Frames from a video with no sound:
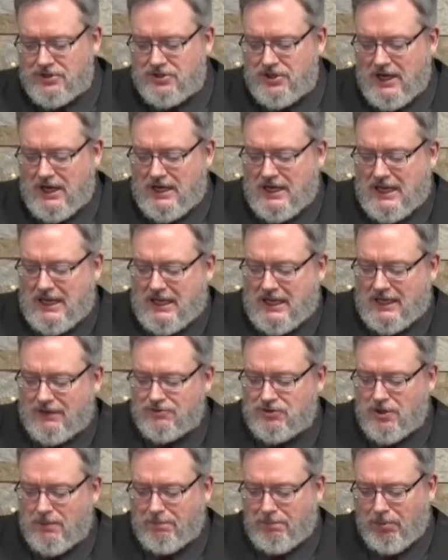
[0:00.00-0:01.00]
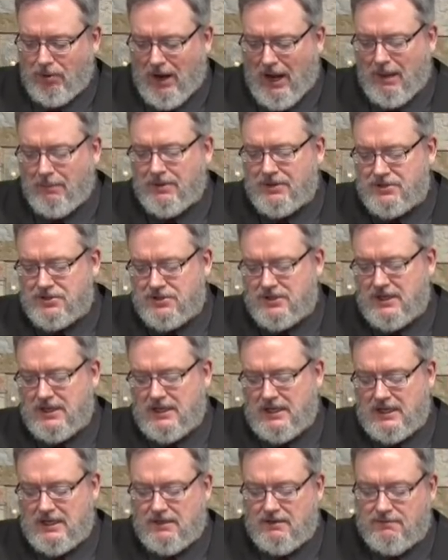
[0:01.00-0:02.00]
scene, he gives a promise to
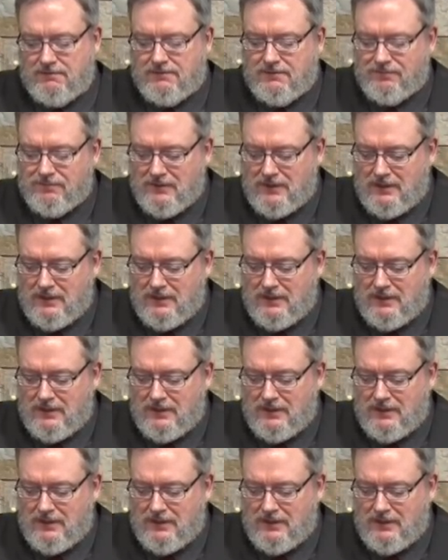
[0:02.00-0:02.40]
Eve.